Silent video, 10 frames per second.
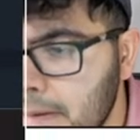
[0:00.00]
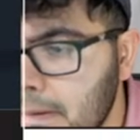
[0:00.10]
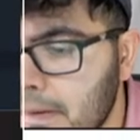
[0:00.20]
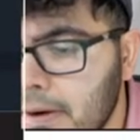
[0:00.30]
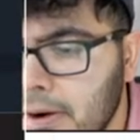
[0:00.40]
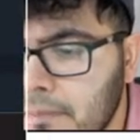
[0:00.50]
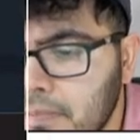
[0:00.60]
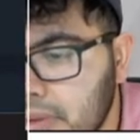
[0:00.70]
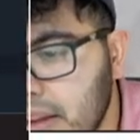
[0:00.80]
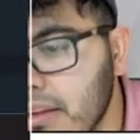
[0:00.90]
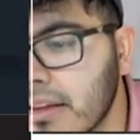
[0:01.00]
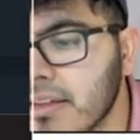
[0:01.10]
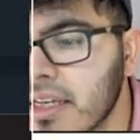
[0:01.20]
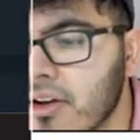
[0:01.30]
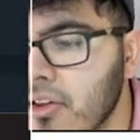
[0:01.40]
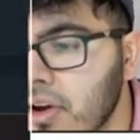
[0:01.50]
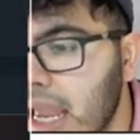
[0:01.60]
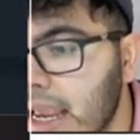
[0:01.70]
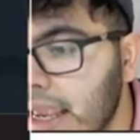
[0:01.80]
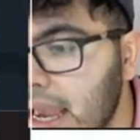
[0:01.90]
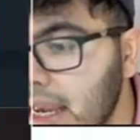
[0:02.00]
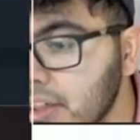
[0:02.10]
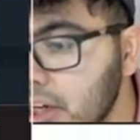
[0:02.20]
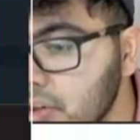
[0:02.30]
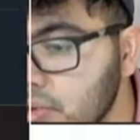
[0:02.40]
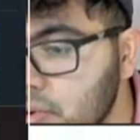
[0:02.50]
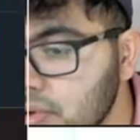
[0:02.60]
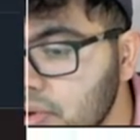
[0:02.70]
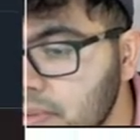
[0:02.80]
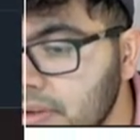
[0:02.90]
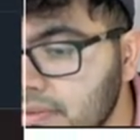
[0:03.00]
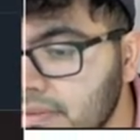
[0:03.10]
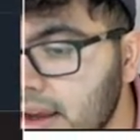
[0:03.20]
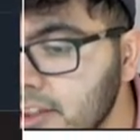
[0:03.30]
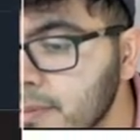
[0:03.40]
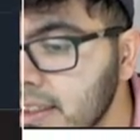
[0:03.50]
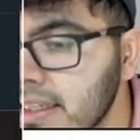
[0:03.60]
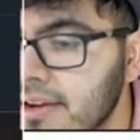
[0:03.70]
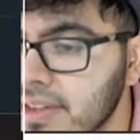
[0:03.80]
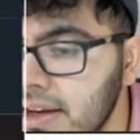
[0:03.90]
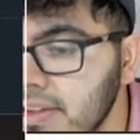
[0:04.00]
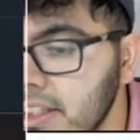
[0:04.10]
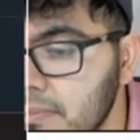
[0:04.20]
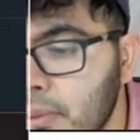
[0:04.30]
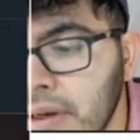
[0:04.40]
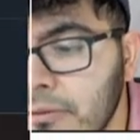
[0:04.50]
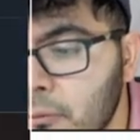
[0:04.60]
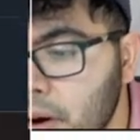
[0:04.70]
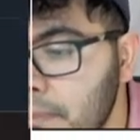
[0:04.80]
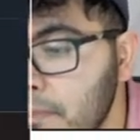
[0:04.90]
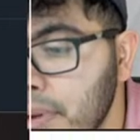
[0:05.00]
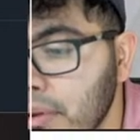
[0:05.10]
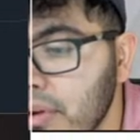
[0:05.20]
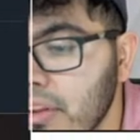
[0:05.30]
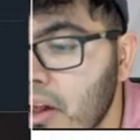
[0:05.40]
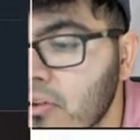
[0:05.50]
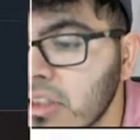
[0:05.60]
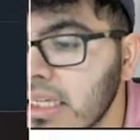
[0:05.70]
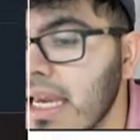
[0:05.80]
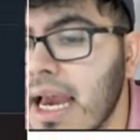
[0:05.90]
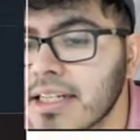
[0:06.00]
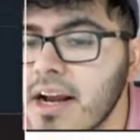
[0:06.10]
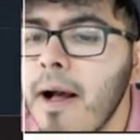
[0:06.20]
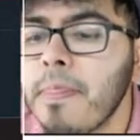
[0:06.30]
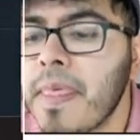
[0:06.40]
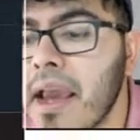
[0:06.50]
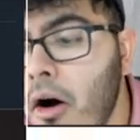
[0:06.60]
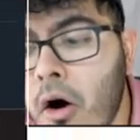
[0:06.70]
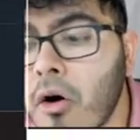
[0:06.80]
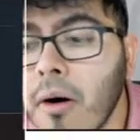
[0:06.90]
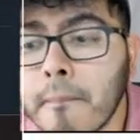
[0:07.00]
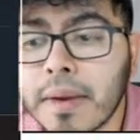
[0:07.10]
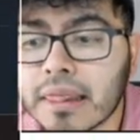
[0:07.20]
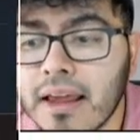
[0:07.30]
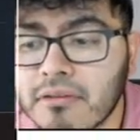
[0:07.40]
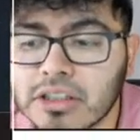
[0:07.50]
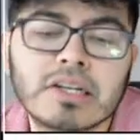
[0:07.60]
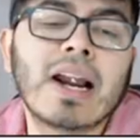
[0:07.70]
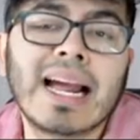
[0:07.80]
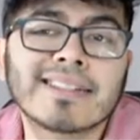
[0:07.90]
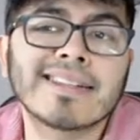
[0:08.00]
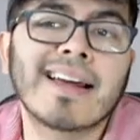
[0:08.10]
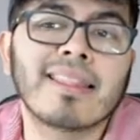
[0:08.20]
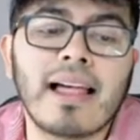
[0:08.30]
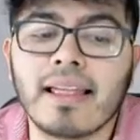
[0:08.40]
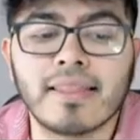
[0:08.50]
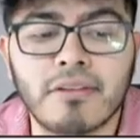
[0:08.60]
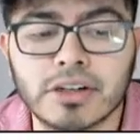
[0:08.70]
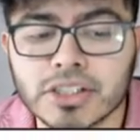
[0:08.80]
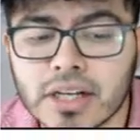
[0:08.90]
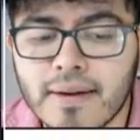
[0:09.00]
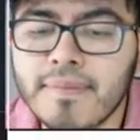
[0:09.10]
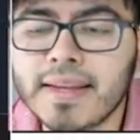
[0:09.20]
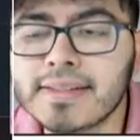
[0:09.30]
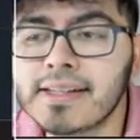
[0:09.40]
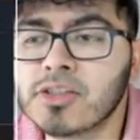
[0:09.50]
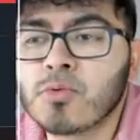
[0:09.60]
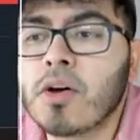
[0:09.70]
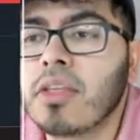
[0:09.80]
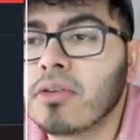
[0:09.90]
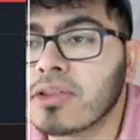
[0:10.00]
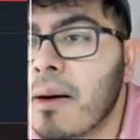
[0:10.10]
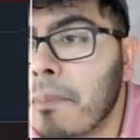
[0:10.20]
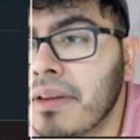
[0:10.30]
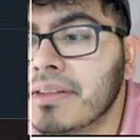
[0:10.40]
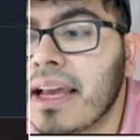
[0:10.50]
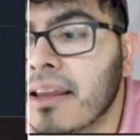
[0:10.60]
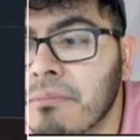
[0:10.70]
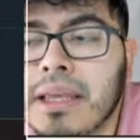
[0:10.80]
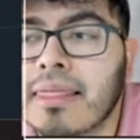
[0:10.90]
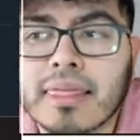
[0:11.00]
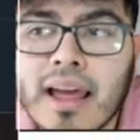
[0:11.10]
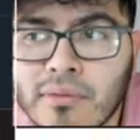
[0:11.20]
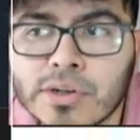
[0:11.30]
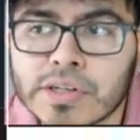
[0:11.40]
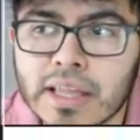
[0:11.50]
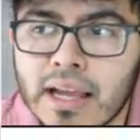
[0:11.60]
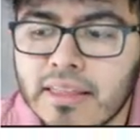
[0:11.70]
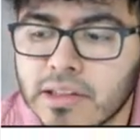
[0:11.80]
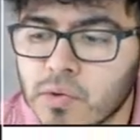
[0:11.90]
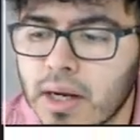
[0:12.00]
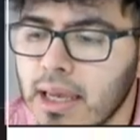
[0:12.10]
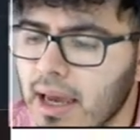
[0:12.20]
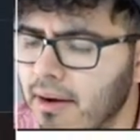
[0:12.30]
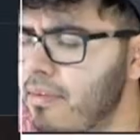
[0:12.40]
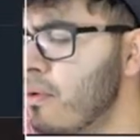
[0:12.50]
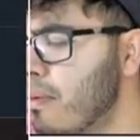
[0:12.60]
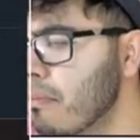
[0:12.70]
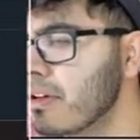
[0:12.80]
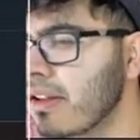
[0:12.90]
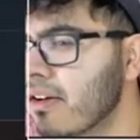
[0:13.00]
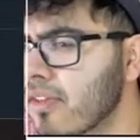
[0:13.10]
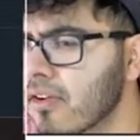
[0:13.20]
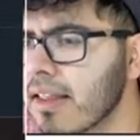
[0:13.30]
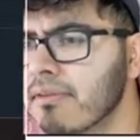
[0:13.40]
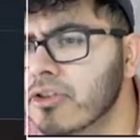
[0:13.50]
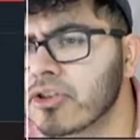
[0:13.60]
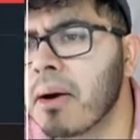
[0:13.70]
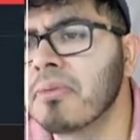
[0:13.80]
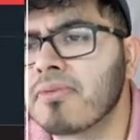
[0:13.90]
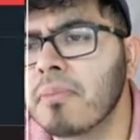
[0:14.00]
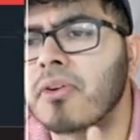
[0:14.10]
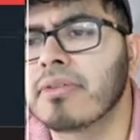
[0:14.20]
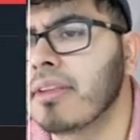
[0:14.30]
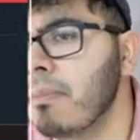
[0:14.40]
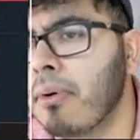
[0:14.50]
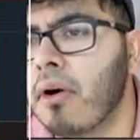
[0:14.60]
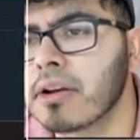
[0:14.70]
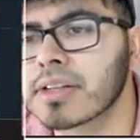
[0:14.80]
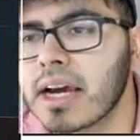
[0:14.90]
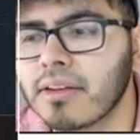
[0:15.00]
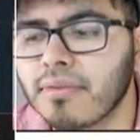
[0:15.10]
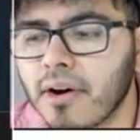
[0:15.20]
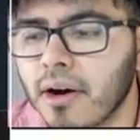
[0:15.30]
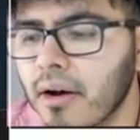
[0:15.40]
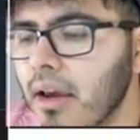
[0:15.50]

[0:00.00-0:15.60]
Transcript: Um, then let's take a look at cash and short-term investments. They have seventeen point one billion dollars in cash. They are a bit leveraged. They're actually a lot leveraged. Disney is one of those companies that can be leveraged like this, right? I feel probably a lot of their leverage comes from their theme parks, kind of uh,